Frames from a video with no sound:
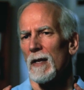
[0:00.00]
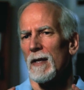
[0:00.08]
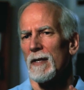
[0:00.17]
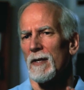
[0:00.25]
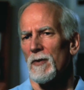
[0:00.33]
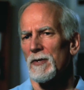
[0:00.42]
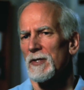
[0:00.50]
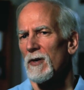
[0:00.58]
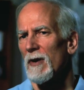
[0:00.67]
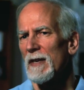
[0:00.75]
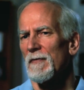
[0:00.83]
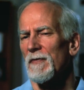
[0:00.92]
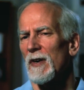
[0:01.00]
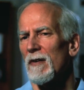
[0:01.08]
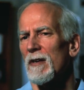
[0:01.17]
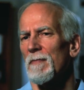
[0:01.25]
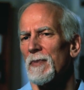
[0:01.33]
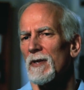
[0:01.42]
You know, there's great
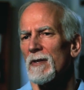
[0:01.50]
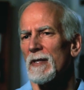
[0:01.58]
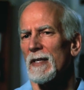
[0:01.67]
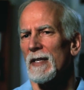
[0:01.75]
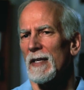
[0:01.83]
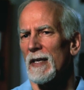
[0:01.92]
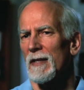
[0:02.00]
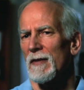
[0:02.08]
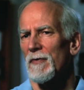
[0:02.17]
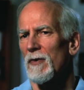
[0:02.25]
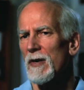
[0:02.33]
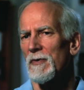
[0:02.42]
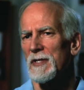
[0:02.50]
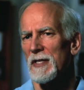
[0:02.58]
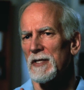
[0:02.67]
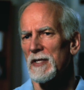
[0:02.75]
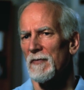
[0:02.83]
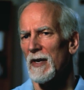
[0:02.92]
variability in the frequency
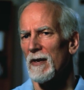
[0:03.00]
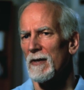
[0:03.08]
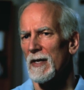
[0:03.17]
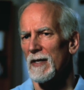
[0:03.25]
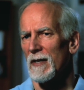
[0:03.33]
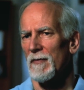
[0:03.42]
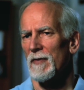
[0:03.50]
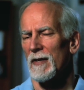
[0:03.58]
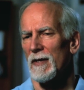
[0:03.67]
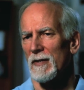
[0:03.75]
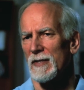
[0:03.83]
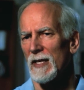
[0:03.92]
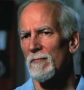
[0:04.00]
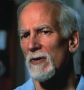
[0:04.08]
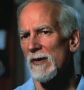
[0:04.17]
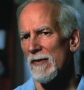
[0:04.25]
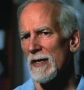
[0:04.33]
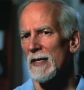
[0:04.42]
and severity of the
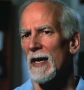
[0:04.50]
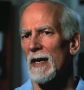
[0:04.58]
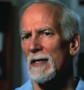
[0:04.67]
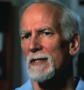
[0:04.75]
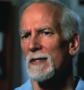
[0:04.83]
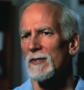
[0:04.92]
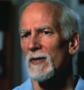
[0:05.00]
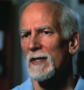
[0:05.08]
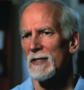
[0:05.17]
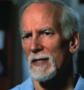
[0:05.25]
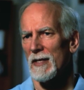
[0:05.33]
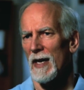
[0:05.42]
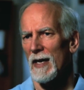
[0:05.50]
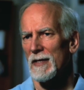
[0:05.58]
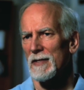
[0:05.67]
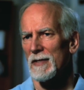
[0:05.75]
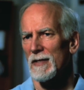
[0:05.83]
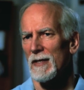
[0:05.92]
temporary attacks, the transient
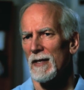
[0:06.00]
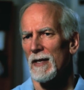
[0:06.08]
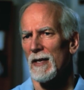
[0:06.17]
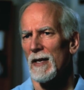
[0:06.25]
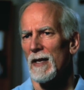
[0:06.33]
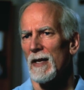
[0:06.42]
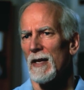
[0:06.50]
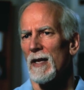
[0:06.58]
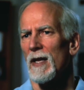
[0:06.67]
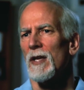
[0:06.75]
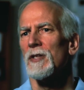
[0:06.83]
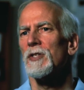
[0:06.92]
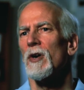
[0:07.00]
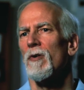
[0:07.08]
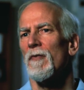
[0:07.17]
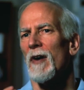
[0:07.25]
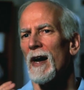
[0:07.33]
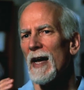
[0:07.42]
attacks. So
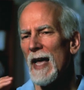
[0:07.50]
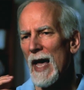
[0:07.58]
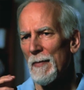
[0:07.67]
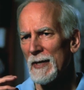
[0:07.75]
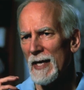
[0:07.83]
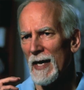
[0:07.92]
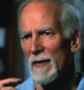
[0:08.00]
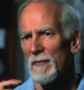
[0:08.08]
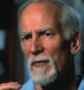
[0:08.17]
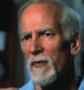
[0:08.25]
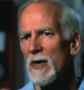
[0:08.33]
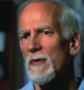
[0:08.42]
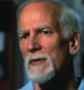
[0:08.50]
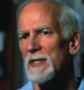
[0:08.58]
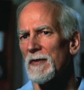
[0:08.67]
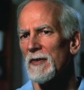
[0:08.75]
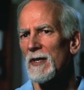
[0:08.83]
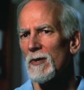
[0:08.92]
if I happen to have frequent
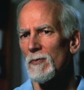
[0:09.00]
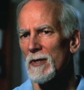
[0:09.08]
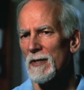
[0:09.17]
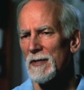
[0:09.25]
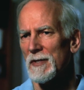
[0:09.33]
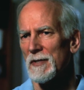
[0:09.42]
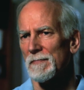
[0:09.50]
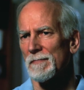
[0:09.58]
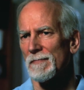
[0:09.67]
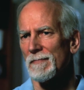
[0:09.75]
severe ones,